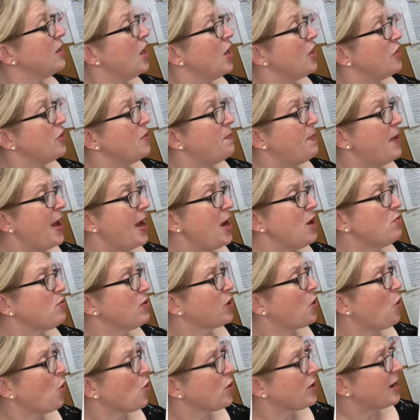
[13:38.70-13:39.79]
The bear
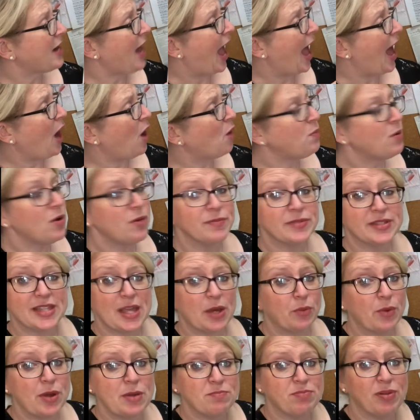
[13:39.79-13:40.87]
recorded albums
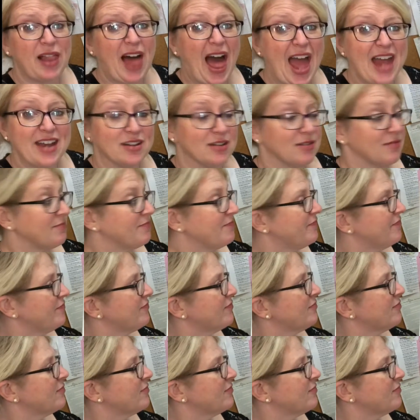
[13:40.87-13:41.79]
that went platinum.